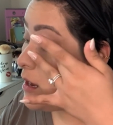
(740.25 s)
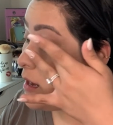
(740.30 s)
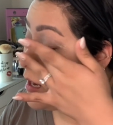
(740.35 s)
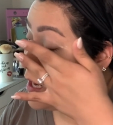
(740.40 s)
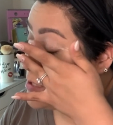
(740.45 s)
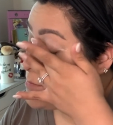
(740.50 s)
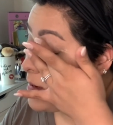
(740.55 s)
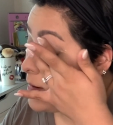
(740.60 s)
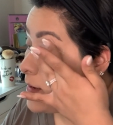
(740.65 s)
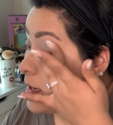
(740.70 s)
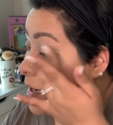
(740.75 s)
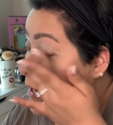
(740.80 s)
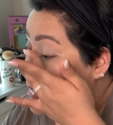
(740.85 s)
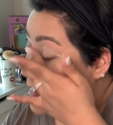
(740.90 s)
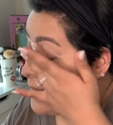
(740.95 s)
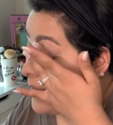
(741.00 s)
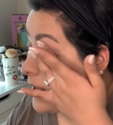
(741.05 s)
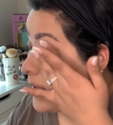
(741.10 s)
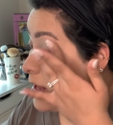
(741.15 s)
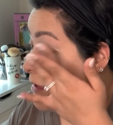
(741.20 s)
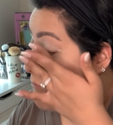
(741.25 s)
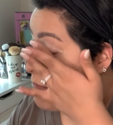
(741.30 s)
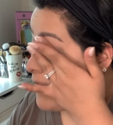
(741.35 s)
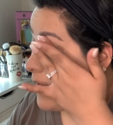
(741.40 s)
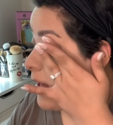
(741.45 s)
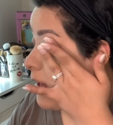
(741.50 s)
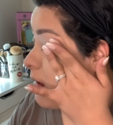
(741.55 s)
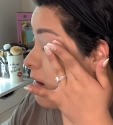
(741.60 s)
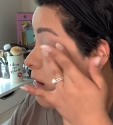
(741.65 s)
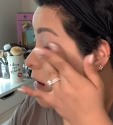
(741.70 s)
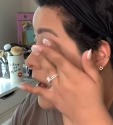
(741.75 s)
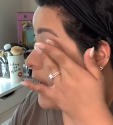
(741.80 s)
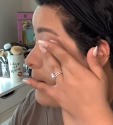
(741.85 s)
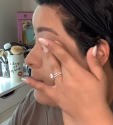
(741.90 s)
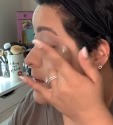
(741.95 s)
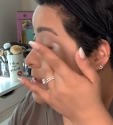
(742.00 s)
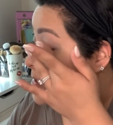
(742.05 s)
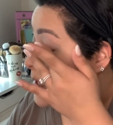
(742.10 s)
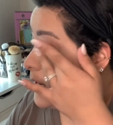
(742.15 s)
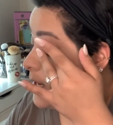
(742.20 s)
it's probably kind of like eBay or
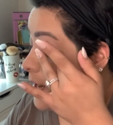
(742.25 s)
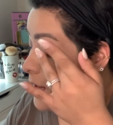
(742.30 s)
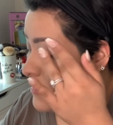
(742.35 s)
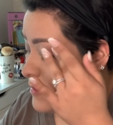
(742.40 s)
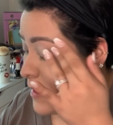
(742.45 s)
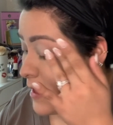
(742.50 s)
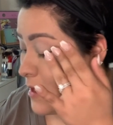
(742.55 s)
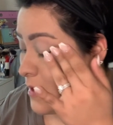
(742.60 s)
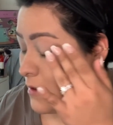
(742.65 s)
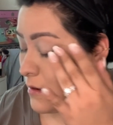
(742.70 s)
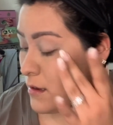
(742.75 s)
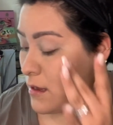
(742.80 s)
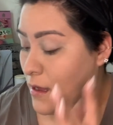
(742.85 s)
Amazon, I think.